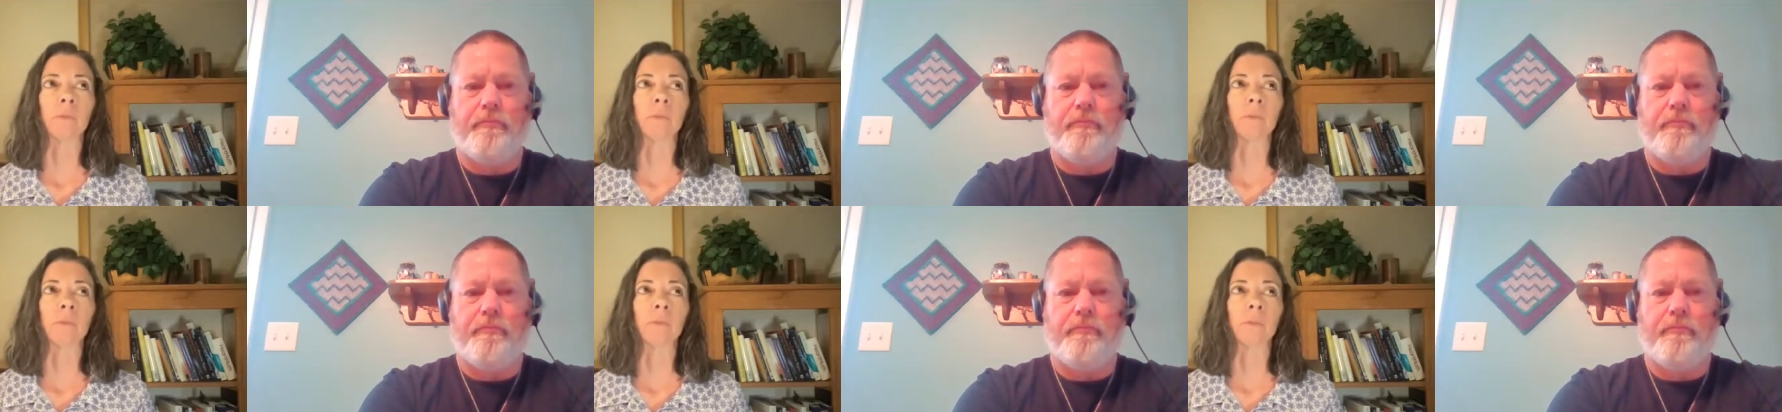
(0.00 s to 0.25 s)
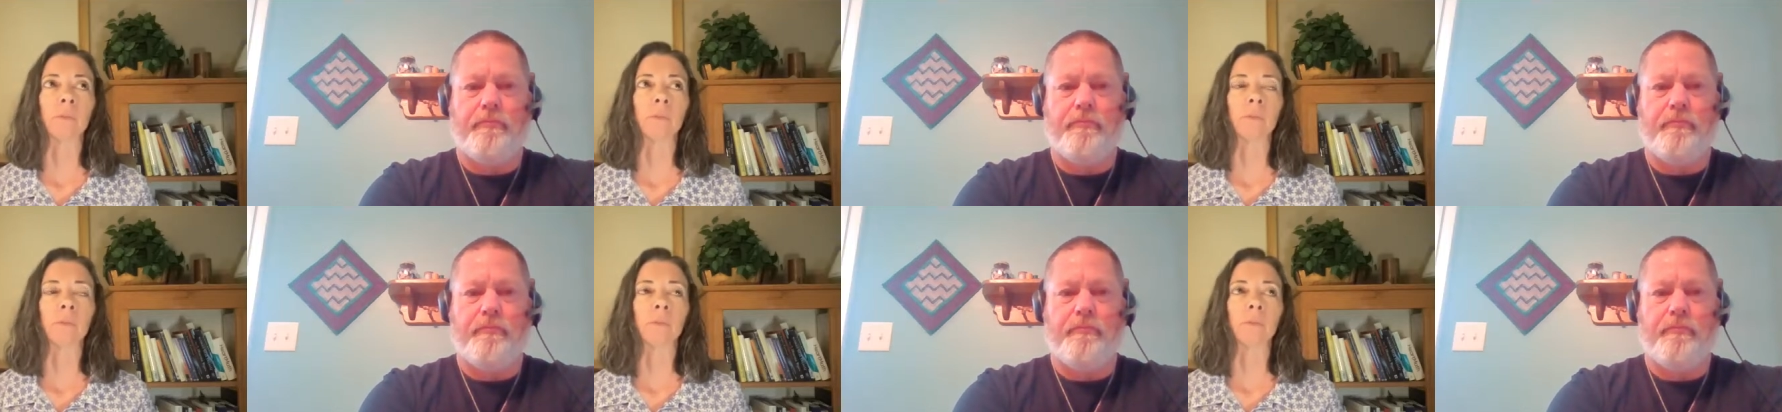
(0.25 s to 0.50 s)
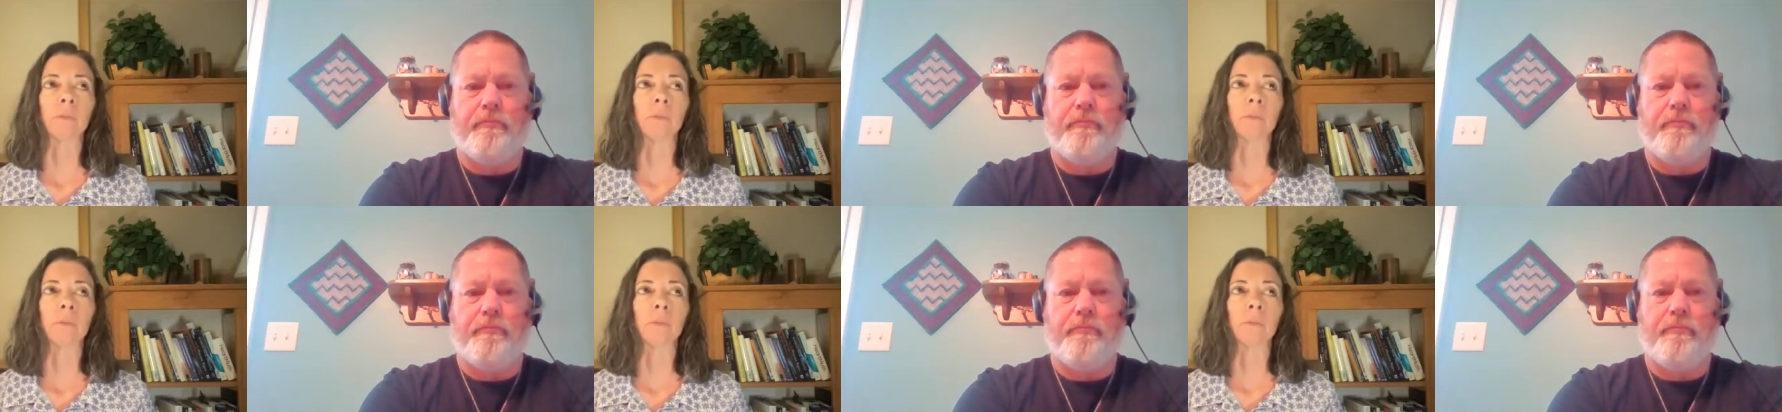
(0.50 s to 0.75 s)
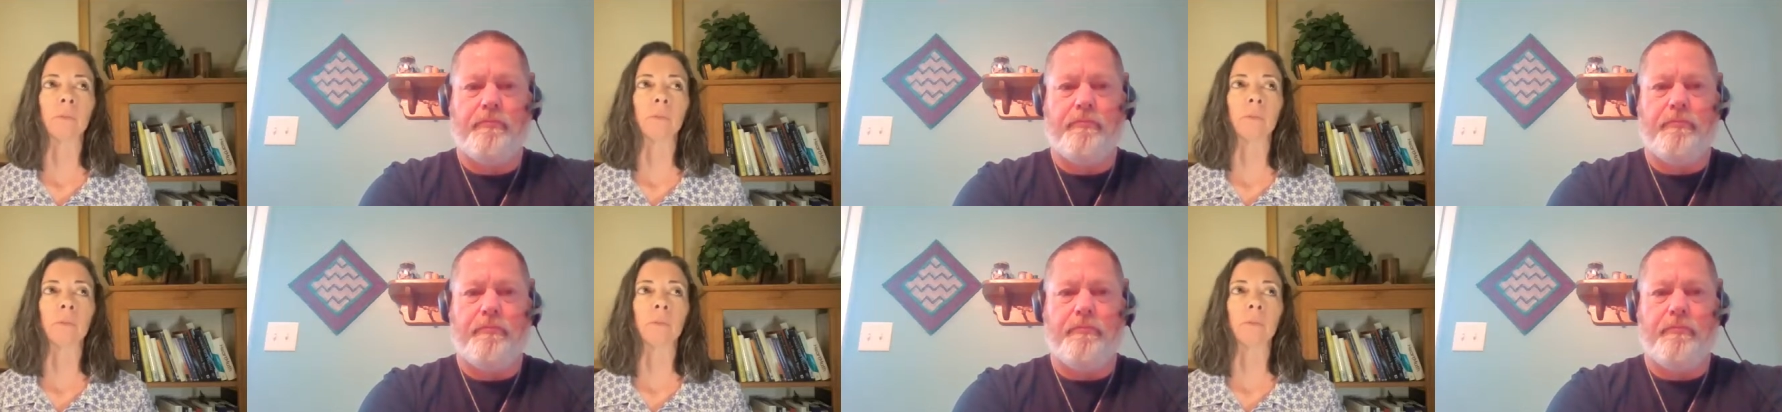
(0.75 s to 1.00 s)

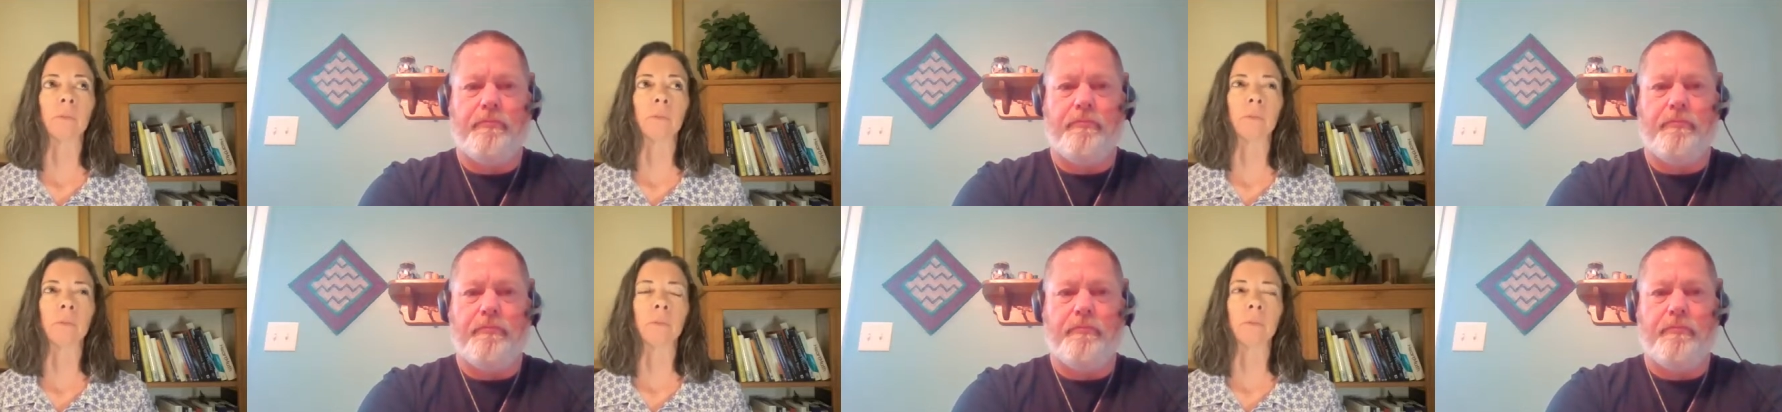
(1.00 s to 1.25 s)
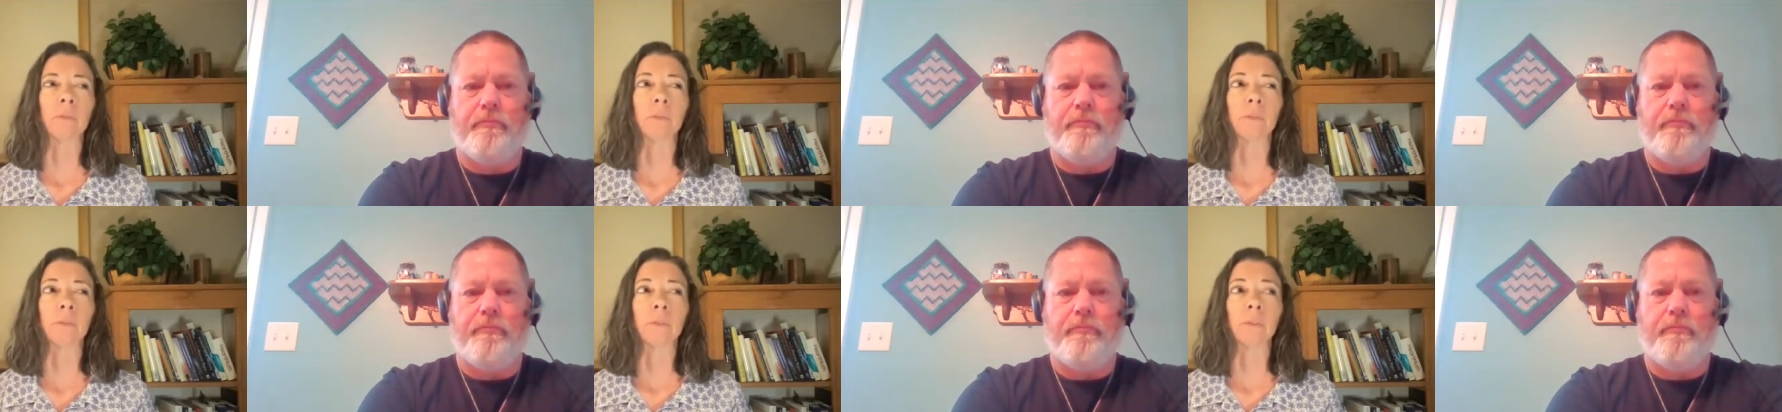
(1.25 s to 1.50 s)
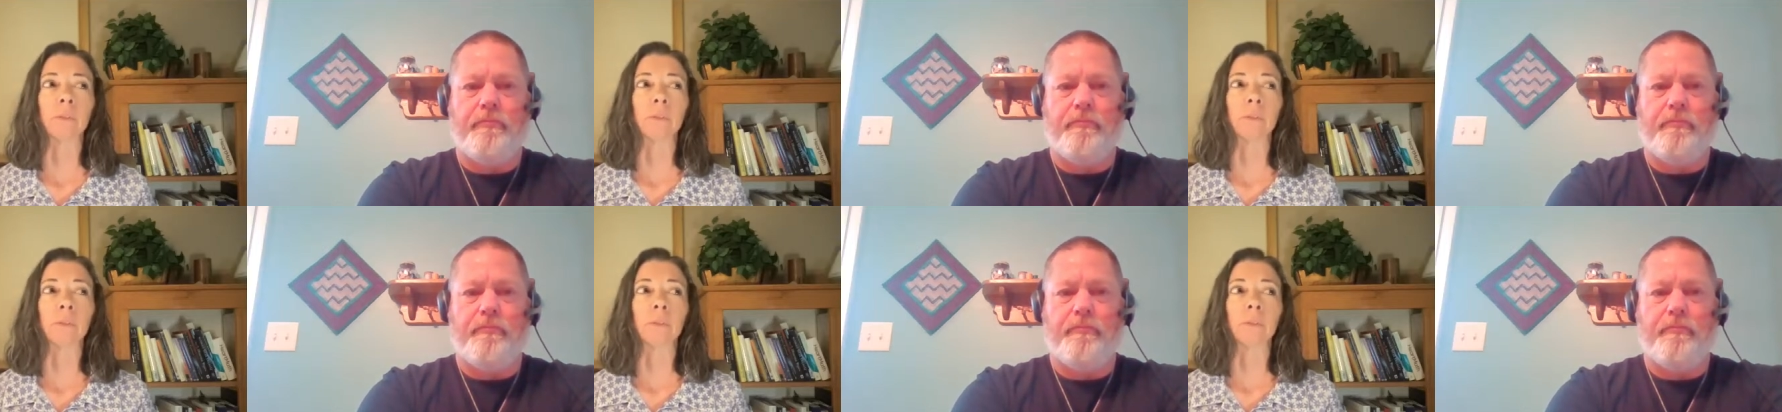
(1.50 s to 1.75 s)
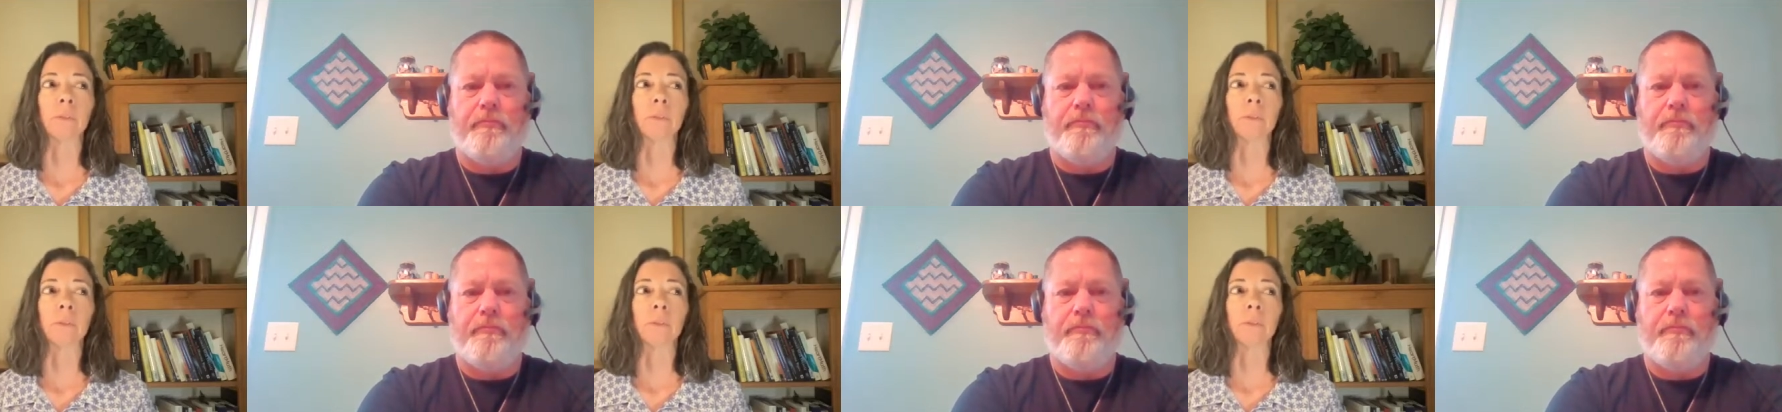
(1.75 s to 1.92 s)
Nothing is said.